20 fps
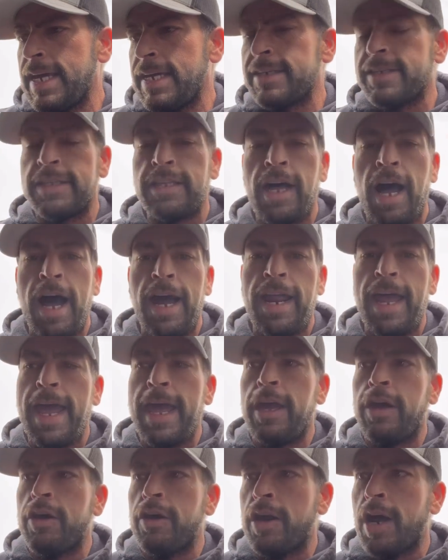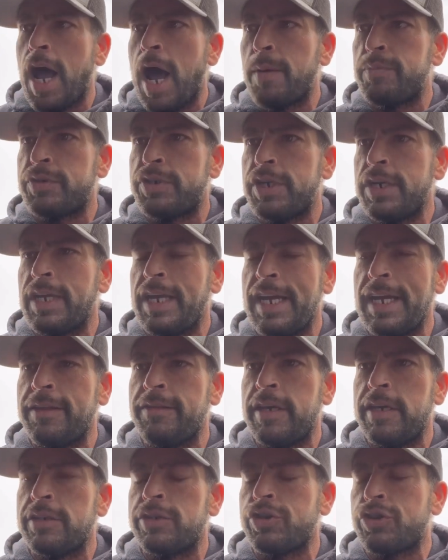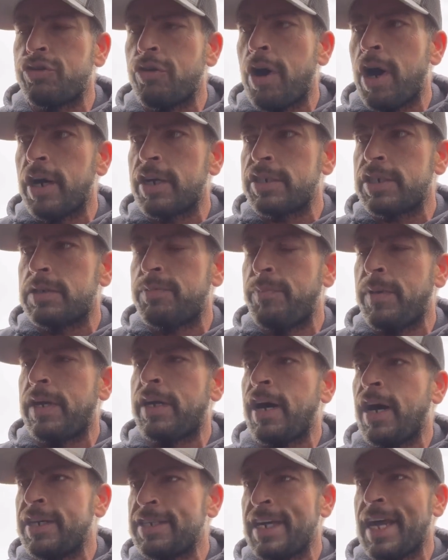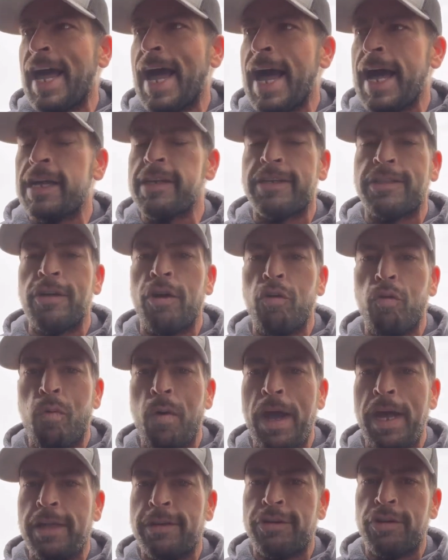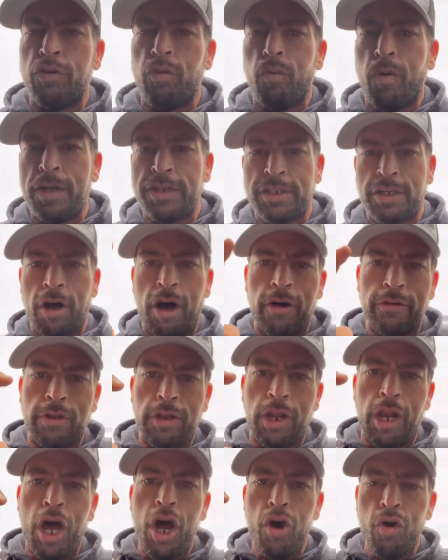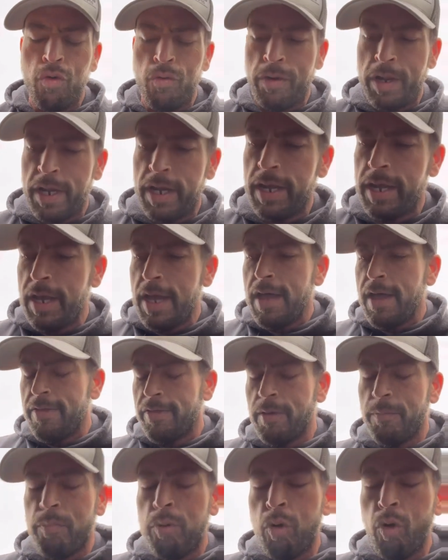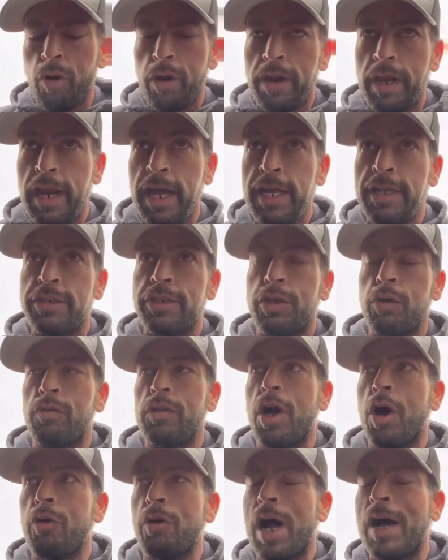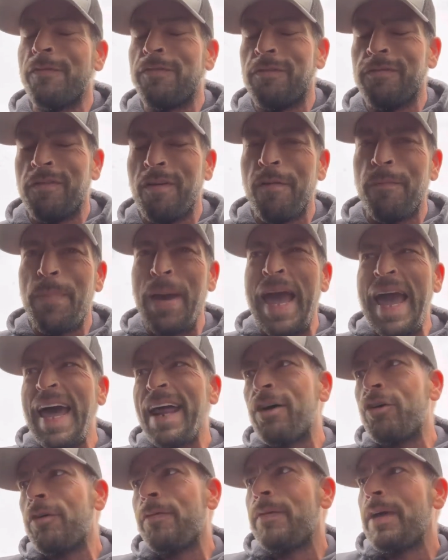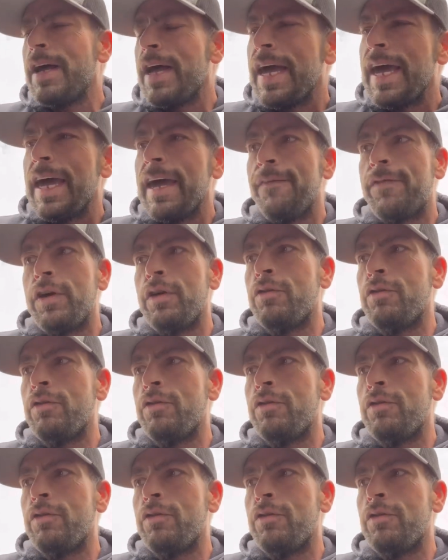not a good option in these trucks because it has no way to what's called load. The port needs to load off of a panel. If you